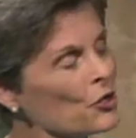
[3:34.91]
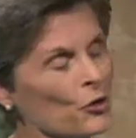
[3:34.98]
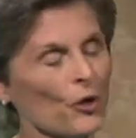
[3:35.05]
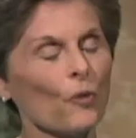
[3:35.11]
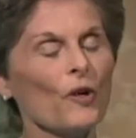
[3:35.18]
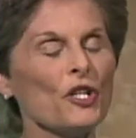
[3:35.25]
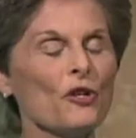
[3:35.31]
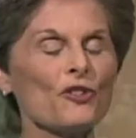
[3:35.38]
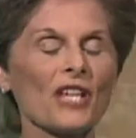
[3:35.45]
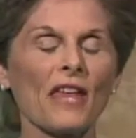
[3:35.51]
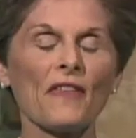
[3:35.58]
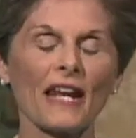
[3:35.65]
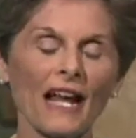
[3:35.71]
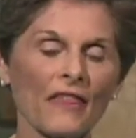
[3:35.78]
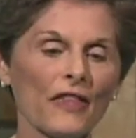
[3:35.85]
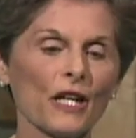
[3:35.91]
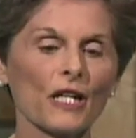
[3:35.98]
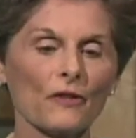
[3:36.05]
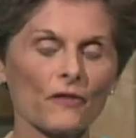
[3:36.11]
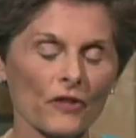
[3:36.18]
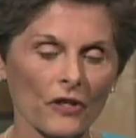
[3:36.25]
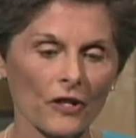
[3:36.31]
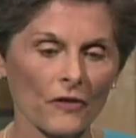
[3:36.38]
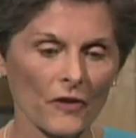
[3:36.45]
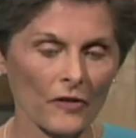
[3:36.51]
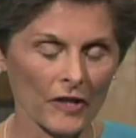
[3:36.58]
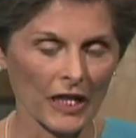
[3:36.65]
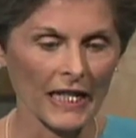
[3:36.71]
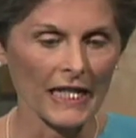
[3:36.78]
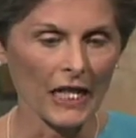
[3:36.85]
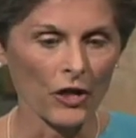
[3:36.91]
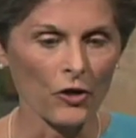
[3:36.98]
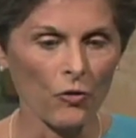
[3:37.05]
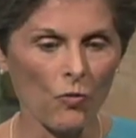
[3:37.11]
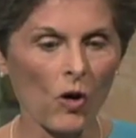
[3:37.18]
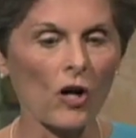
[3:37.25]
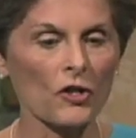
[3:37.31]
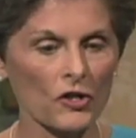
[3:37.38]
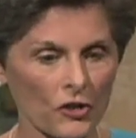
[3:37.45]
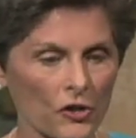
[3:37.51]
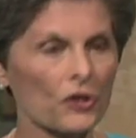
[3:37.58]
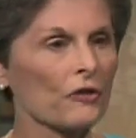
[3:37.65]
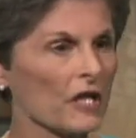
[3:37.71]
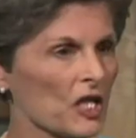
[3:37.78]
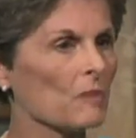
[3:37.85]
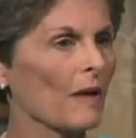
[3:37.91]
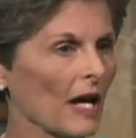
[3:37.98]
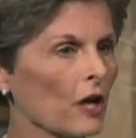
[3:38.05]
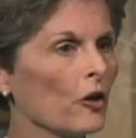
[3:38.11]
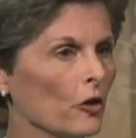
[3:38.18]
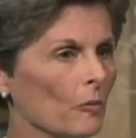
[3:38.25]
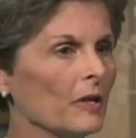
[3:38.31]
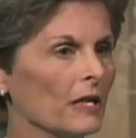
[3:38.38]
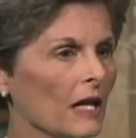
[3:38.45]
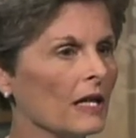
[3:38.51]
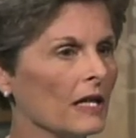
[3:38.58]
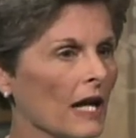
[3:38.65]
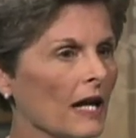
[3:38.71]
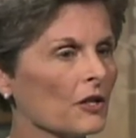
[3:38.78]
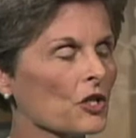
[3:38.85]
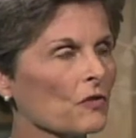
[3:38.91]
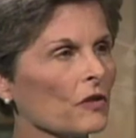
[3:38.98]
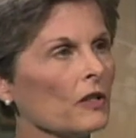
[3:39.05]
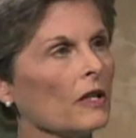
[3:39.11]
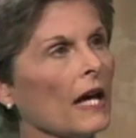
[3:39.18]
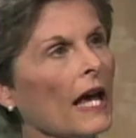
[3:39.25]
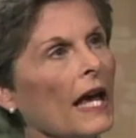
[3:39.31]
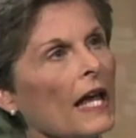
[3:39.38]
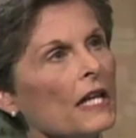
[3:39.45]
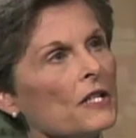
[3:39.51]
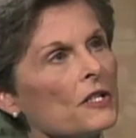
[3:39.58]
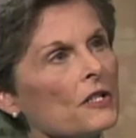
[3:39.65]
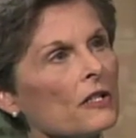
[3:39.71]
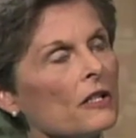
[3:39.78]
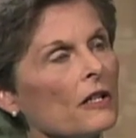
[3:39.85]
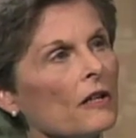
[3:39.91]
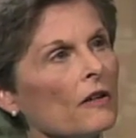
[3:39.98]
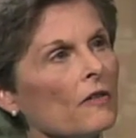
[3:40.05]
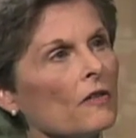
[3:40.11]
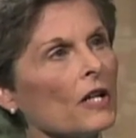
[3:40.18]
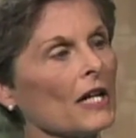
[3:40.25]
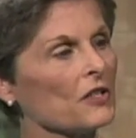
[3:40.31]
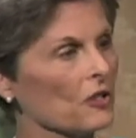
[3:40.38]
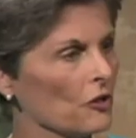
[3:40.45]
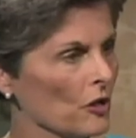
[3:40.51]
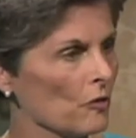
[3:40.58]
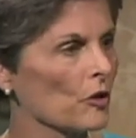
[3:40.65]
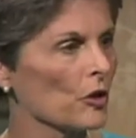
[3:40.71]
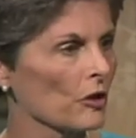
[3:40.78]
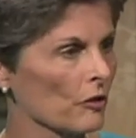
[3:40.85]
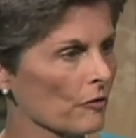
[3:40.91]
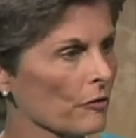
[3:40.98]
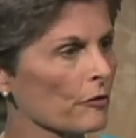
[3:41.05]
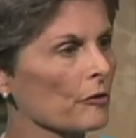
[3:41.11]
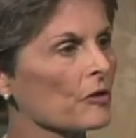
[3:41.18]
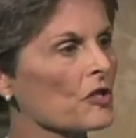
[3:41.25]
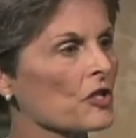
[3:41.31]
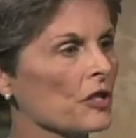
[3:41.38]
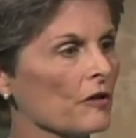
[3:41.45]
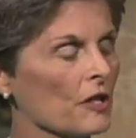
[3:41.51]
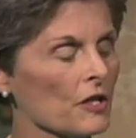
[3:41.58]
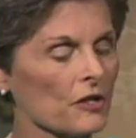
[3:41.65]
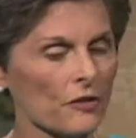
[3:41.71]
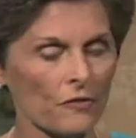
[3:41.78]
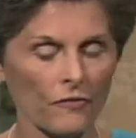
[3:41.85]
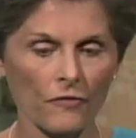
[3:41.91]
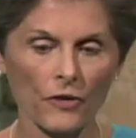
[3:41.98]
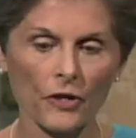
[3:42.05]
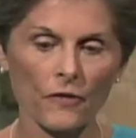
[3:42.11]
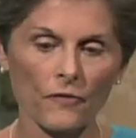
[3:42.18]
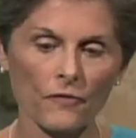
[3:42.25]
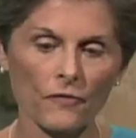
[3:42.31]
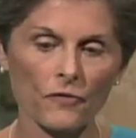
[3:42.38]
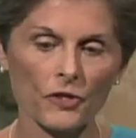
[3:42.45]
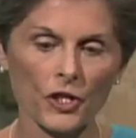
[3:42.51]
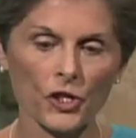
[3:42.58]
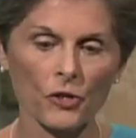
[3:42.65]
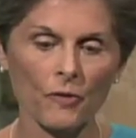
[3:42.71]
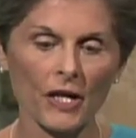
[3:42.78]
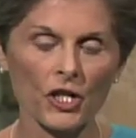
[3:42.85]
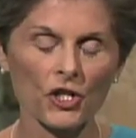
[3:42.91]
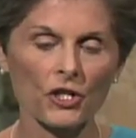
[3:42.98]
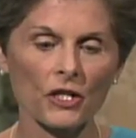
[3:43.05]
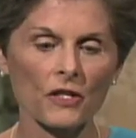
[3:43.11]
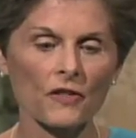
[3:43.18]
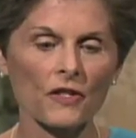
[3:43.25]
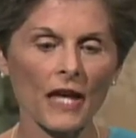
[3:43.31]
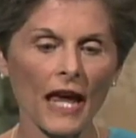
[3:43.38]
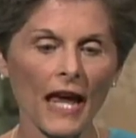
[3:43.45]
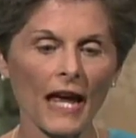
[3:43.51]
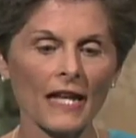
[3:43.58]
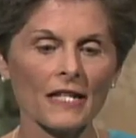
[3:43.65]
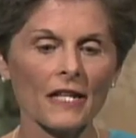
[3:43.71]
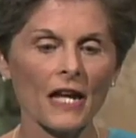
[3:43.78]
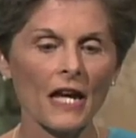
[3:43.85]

Sure. When you say that, I think of a lady who walks the streets back home in Nashville, and got to know her through a series of situations, and